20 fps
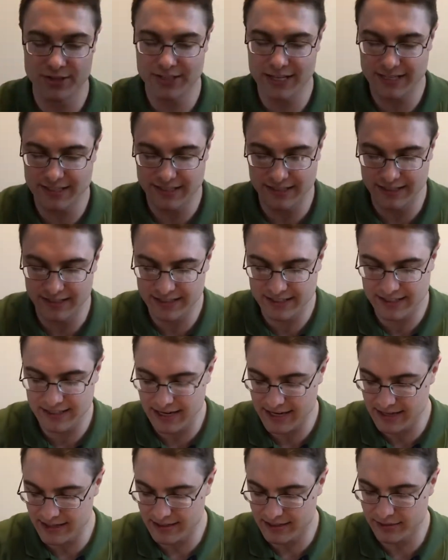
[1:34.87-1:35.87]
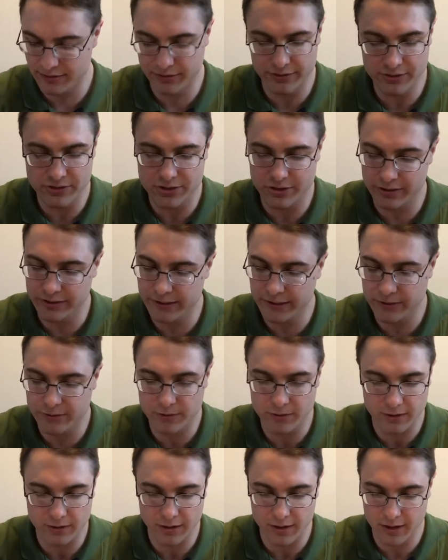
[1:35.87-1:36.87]
That's an insane deal. These are Eagle
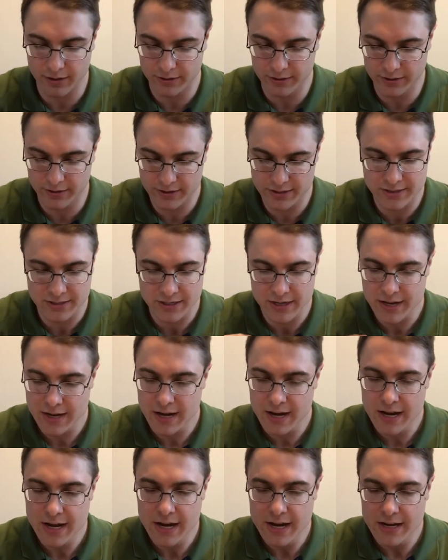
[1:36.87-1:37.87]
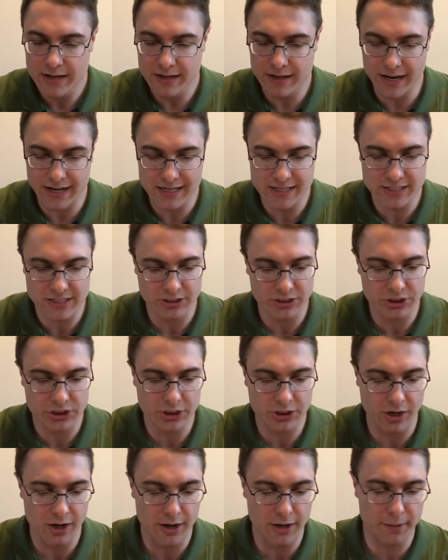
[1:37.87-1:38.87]
Claw hooks, nice and
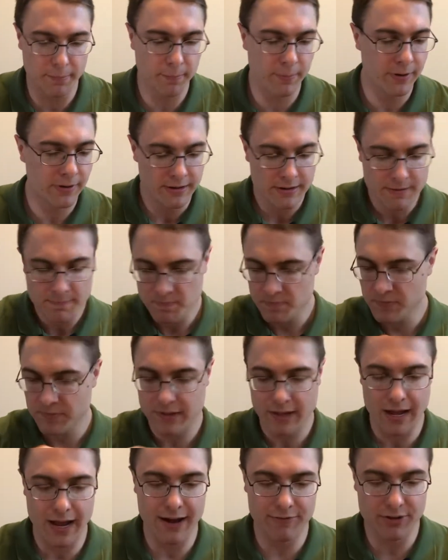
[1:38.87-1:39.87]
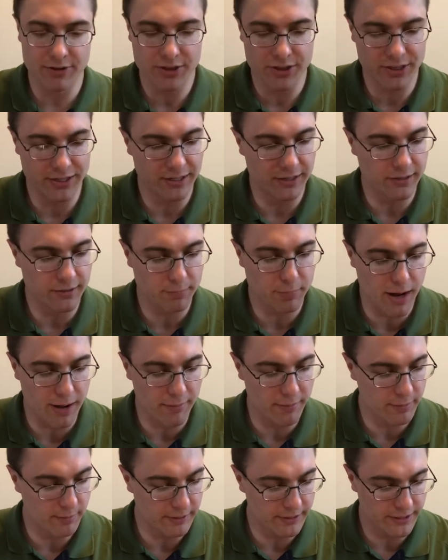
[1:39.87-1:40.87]
sharp. Everything you're
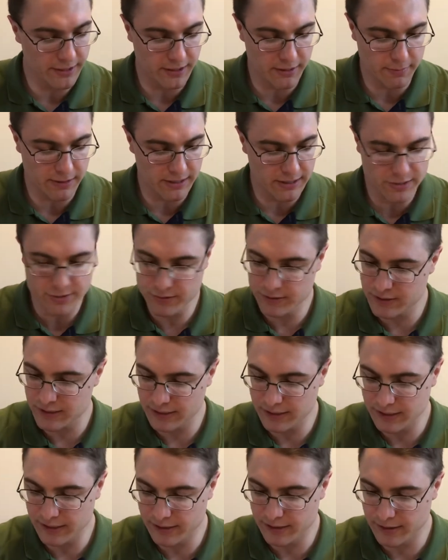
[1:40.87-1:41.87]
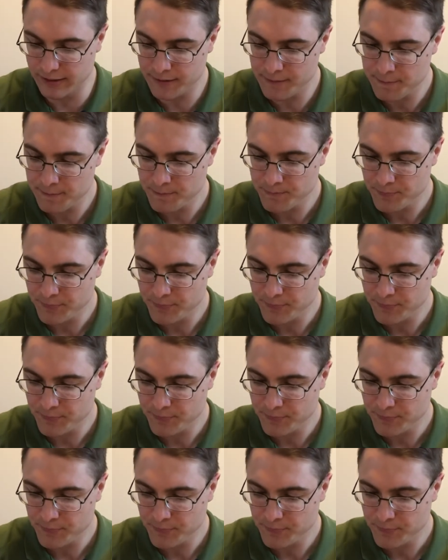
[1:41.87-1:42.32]
probably going to be using here.